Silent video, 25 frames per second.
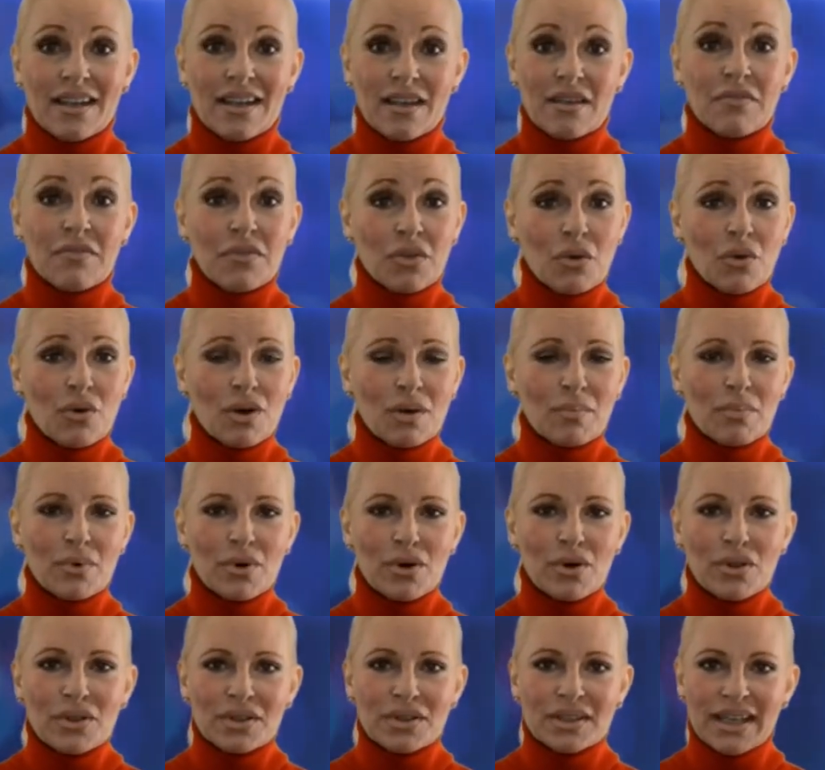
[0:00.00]
If your
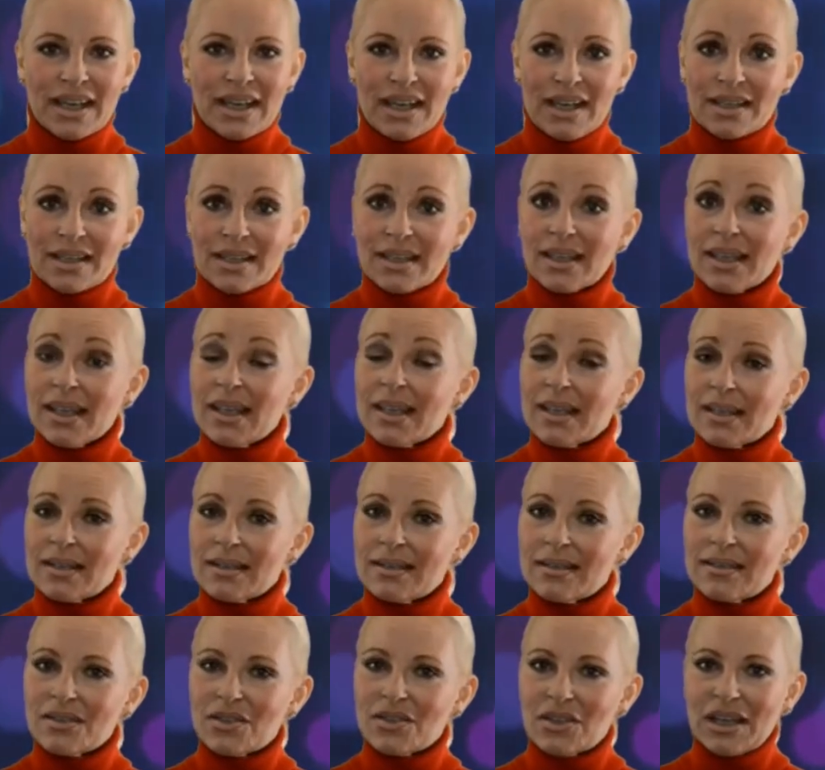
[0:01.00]
birth date
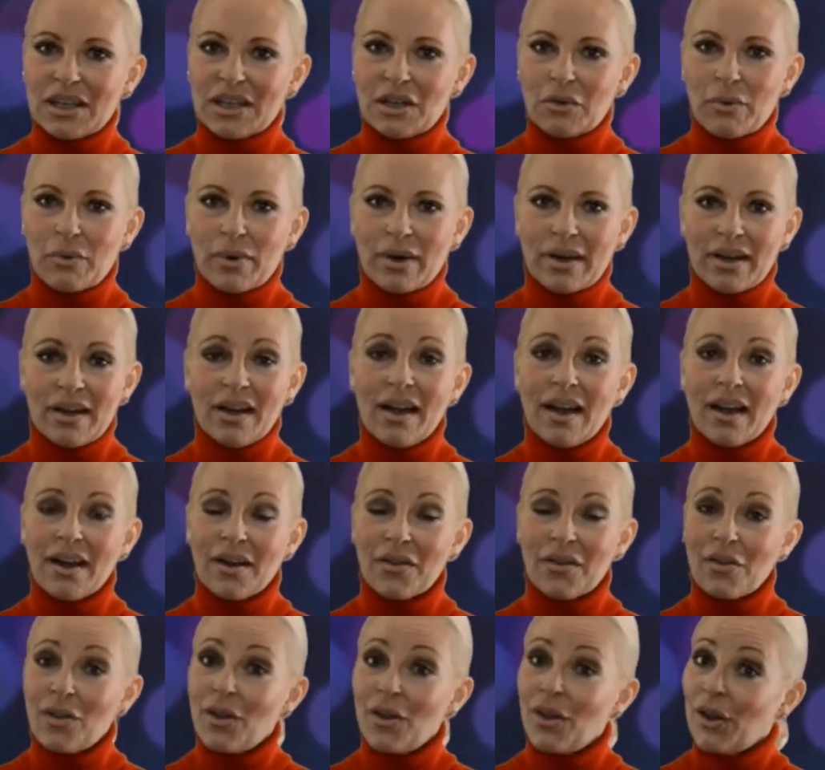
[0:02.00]
is January
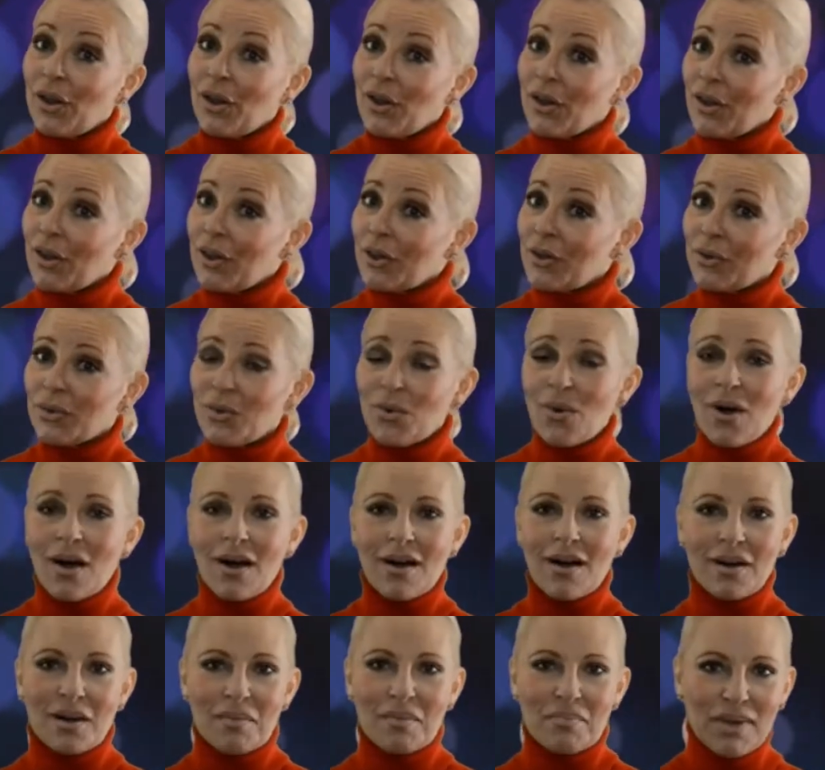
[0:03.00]
9th, you
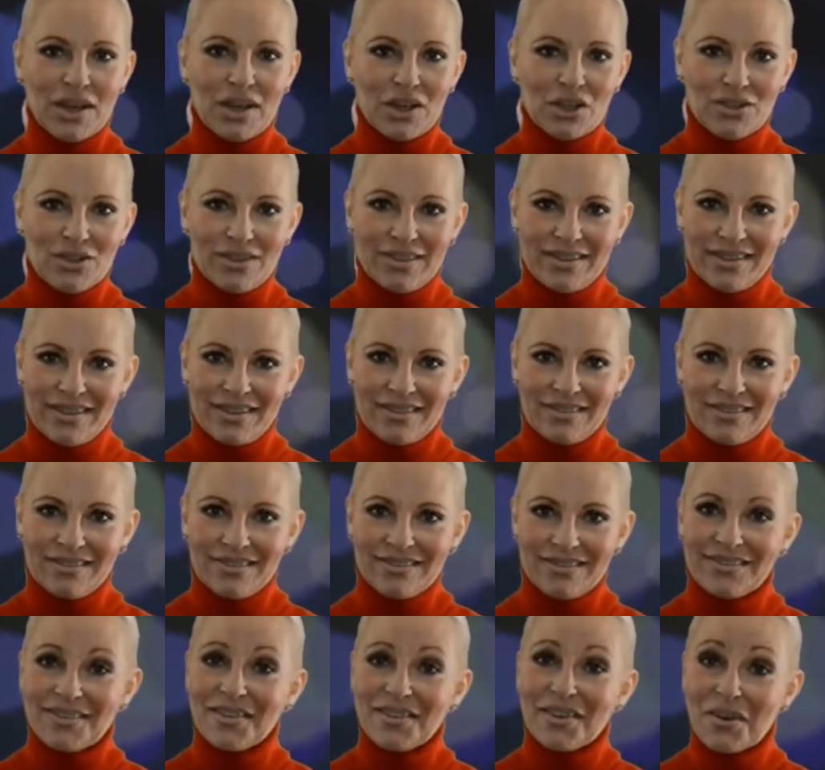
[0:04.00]
are impatient.
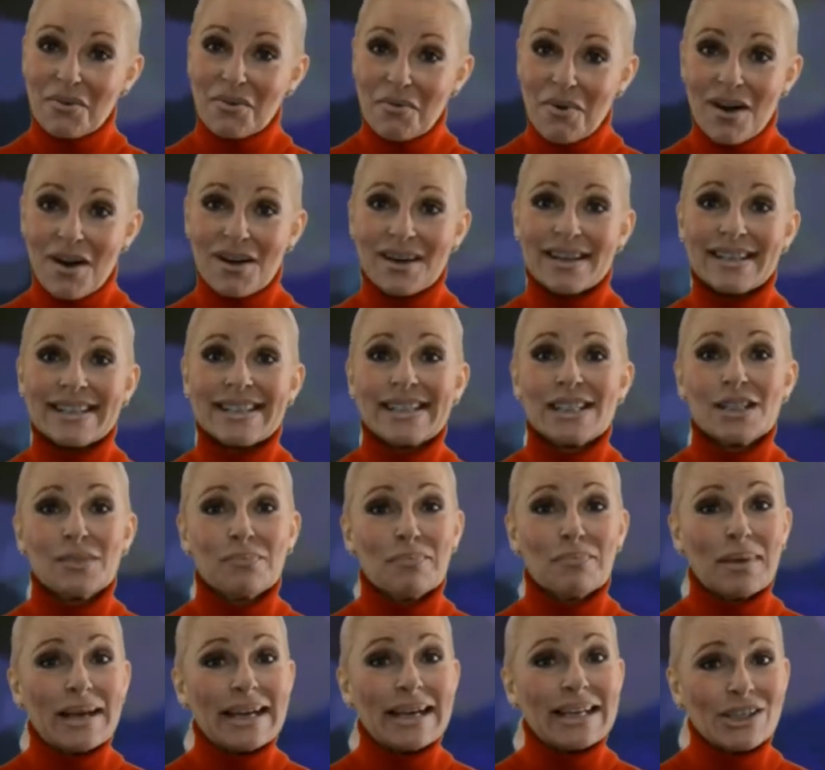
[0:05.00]
You are
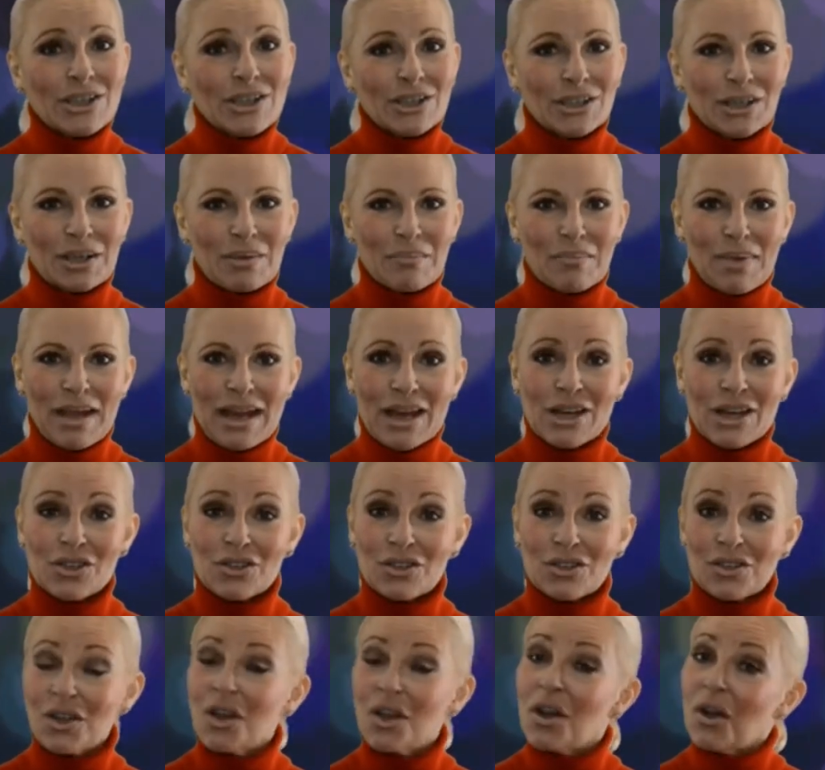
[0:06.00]
especially
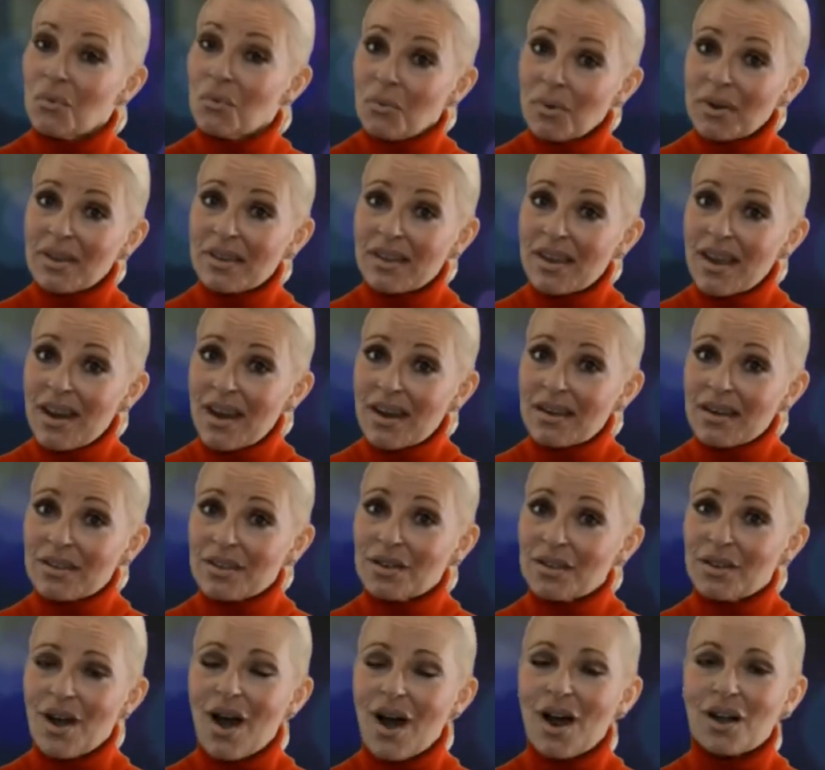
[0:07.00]
impatient when
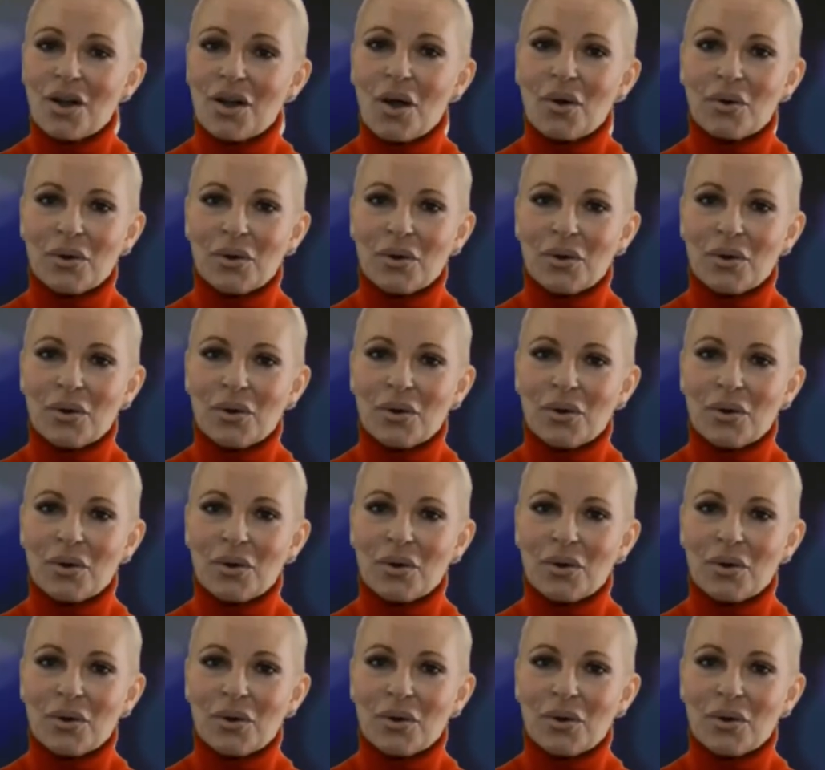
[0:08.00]
things do not